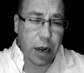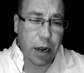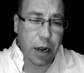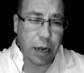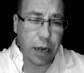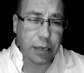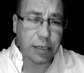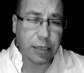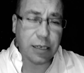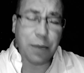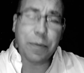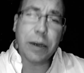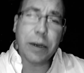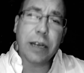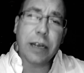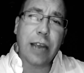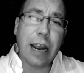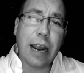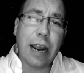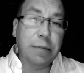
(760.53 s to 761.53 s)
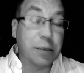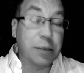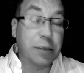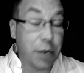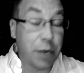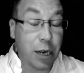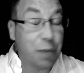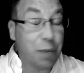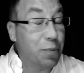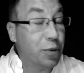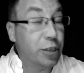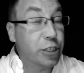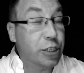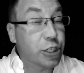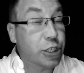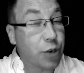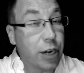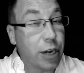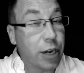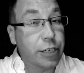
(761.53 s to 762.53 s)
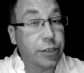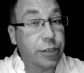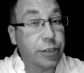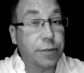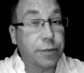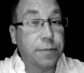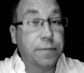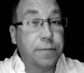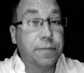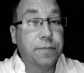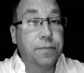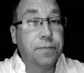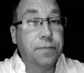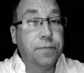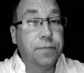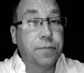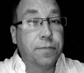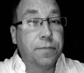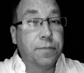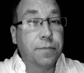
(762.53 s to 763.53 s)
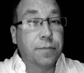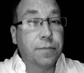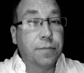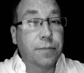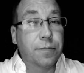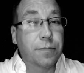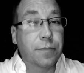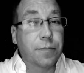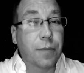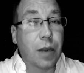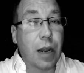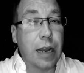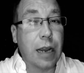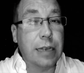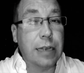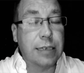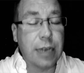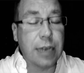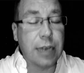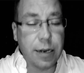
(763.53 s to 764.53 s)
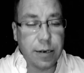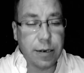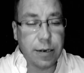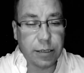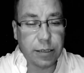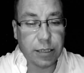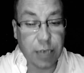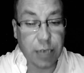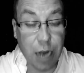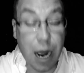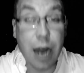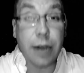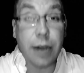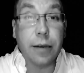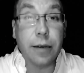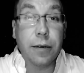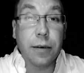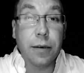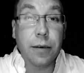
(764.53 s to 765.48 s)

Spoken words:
And somebody came to me, a complete stranger, and said, Scott,